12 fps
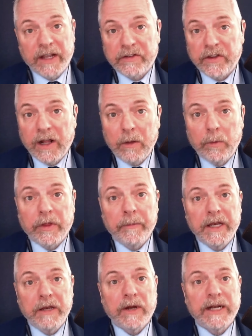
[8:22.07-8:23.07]
XL with a
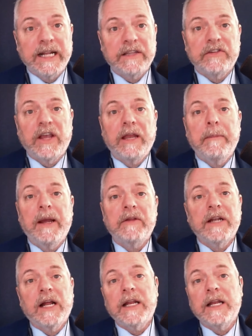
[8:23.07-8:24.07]
mini red dot sight
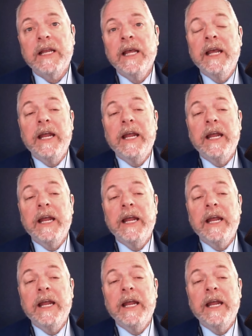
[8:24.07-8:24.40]
mounted on it.